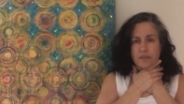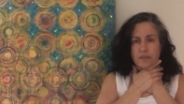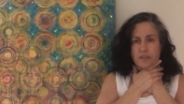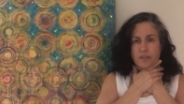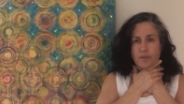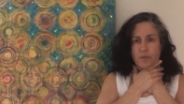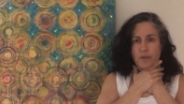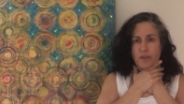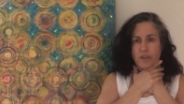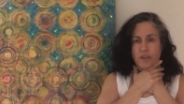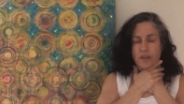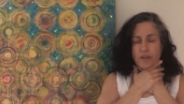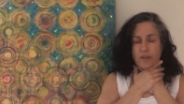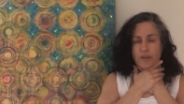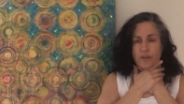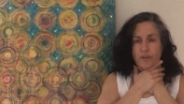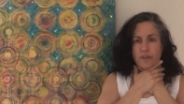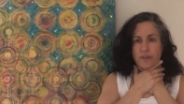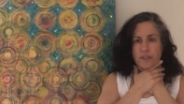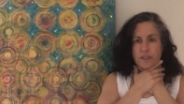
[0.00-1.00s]
to one
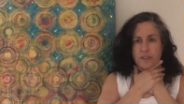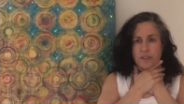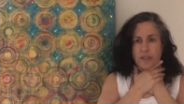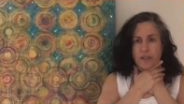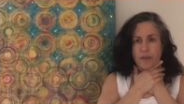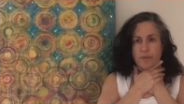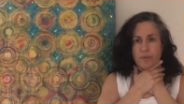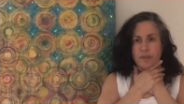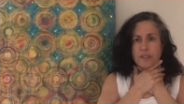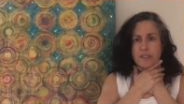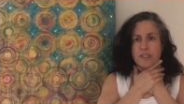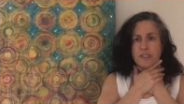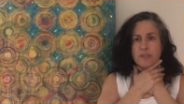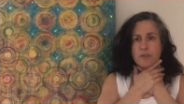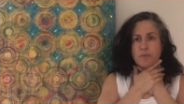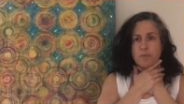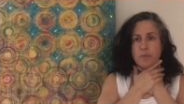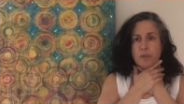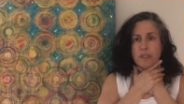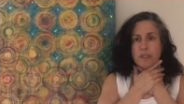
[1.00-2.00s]
another this time. Let's
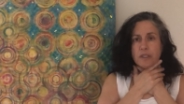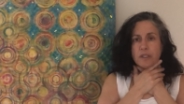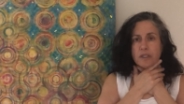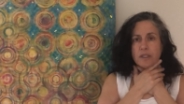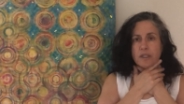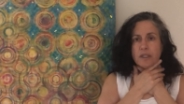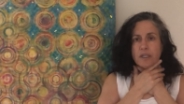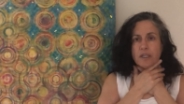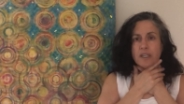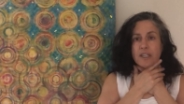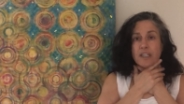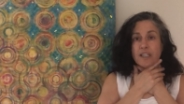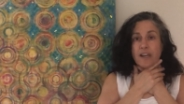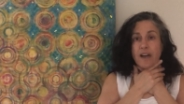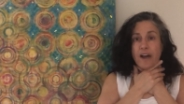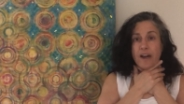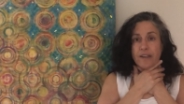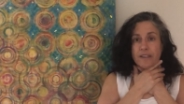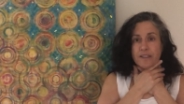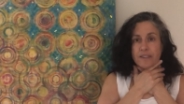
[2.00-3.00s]
speak
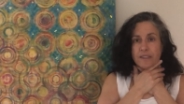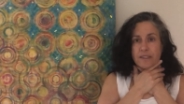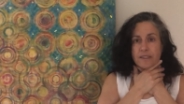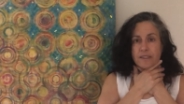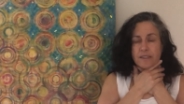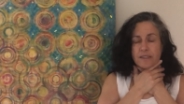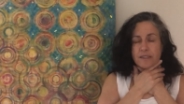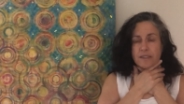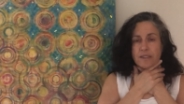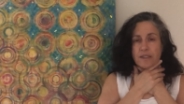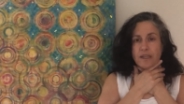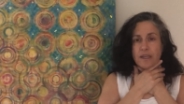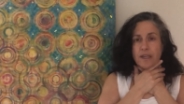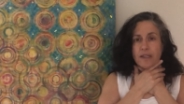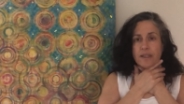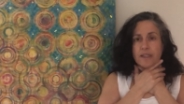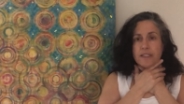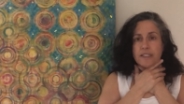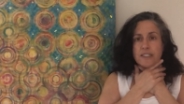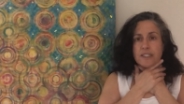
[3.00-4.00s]
kindness.
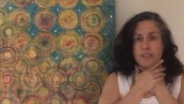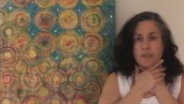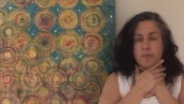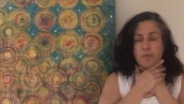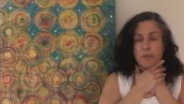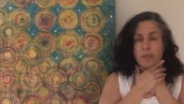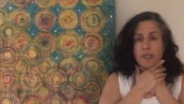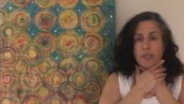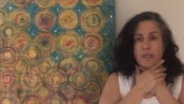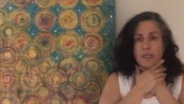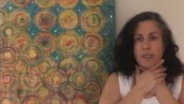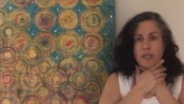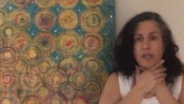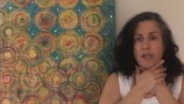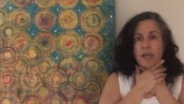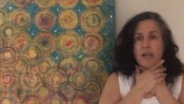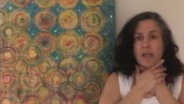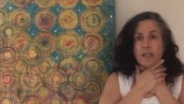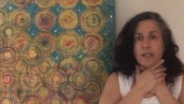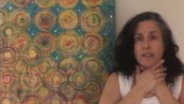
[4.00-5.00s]
Let's speak
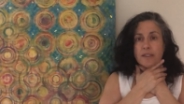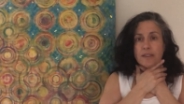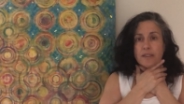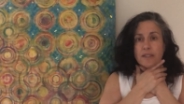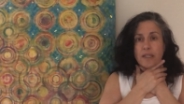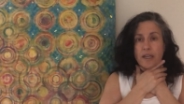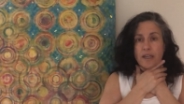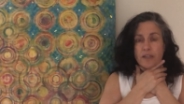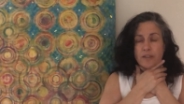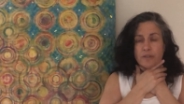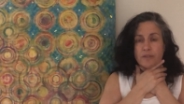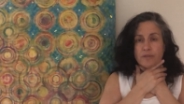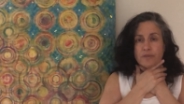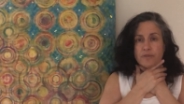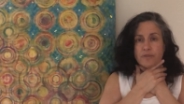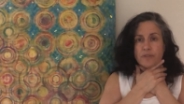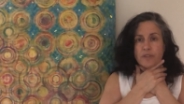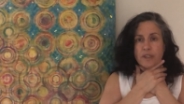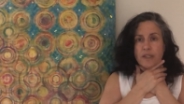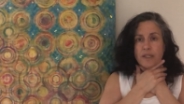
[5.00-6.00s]

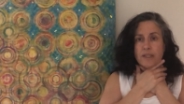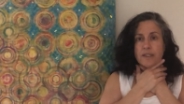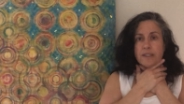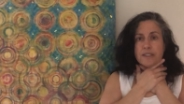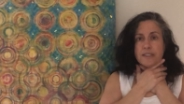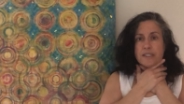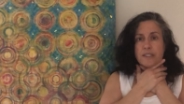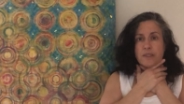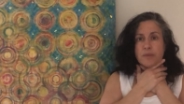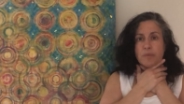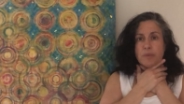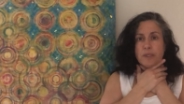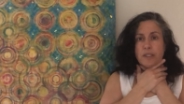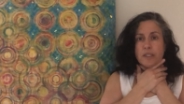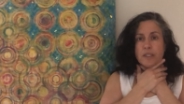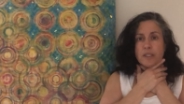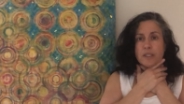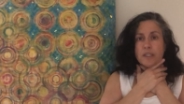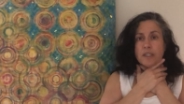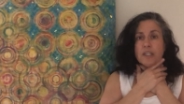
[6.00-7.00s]
love. Let's
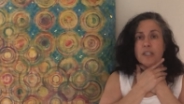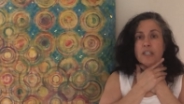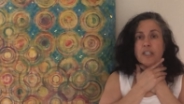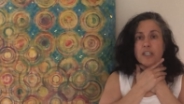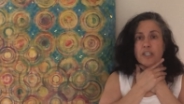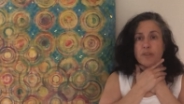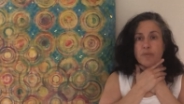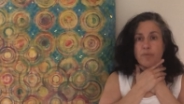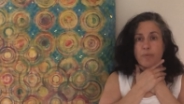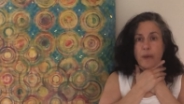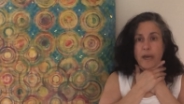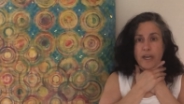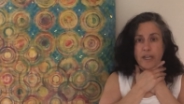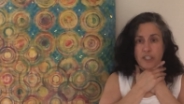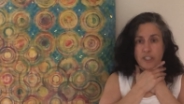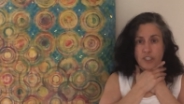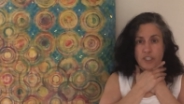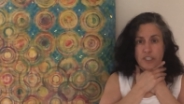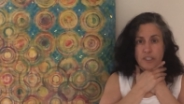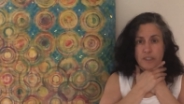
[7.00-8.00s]
speak
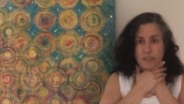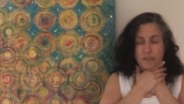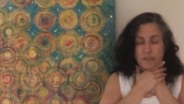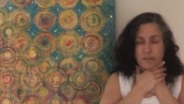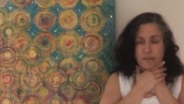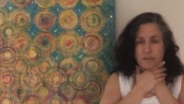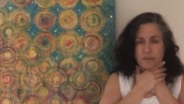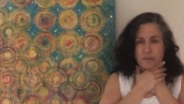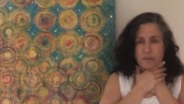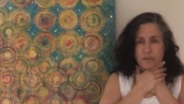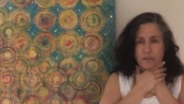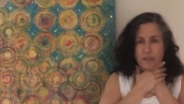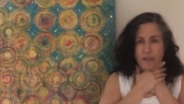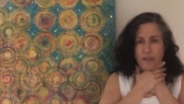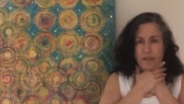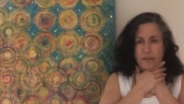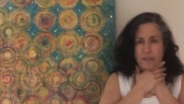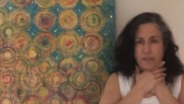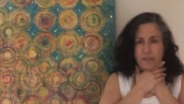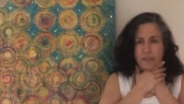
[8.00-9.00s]
compassion
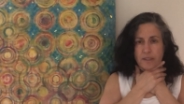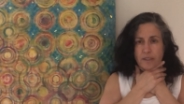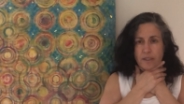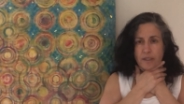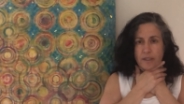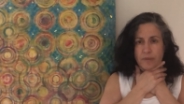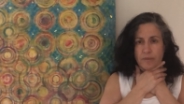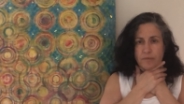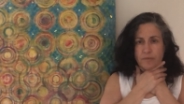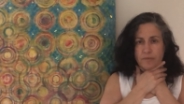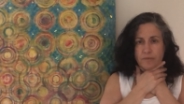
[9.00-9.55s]
at this time.